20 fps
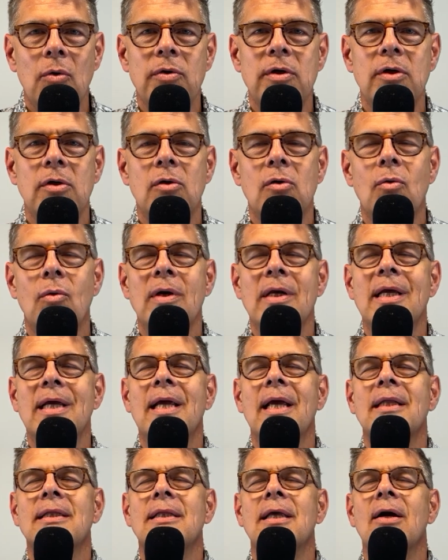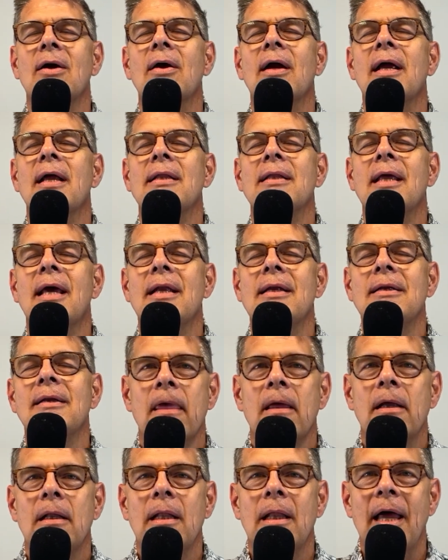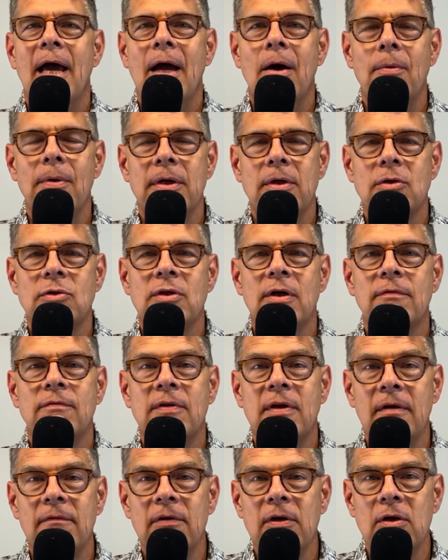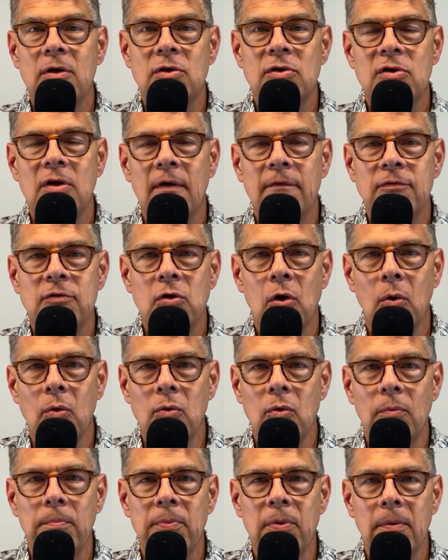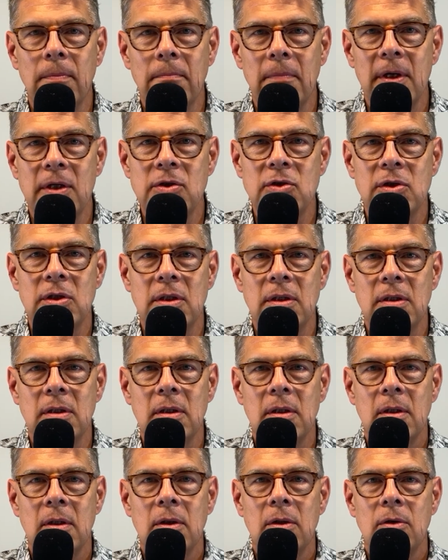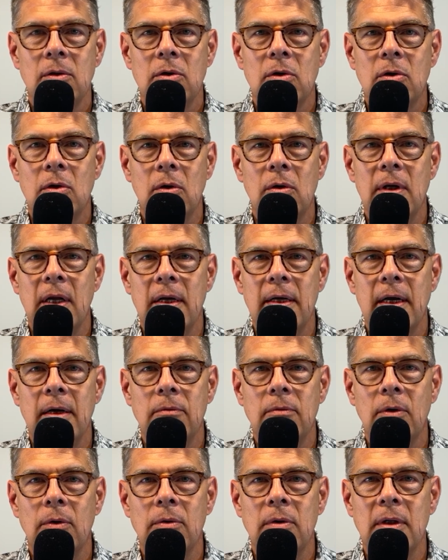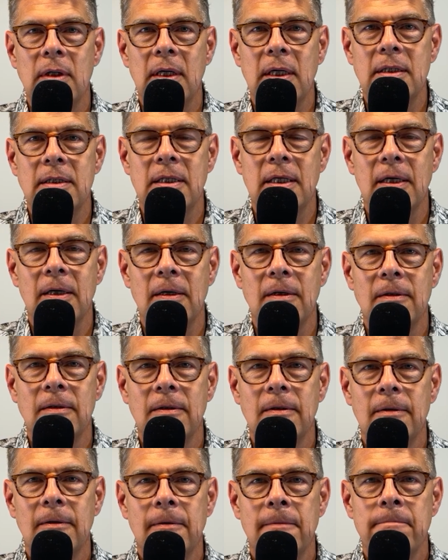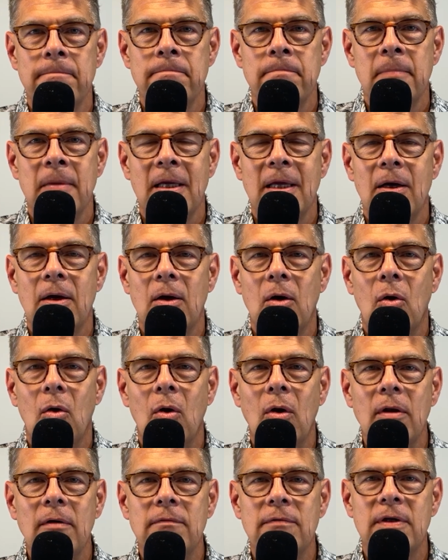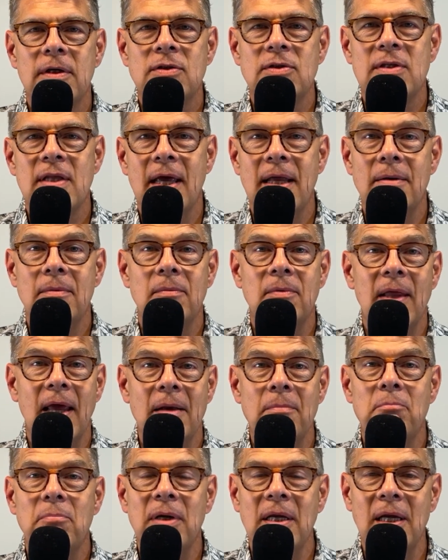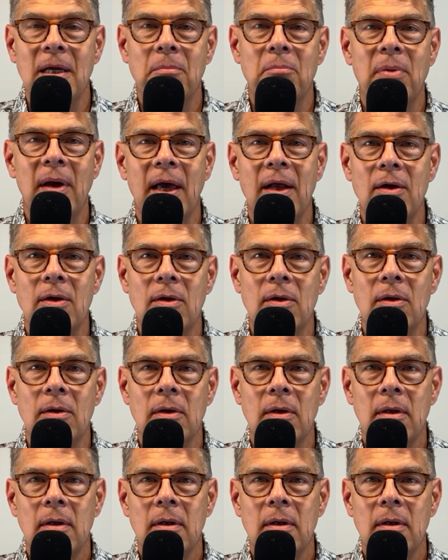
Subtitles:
that you're going to get there, and then allowing yourself, giving yourself total permission to go down that road and get there. All of this then being better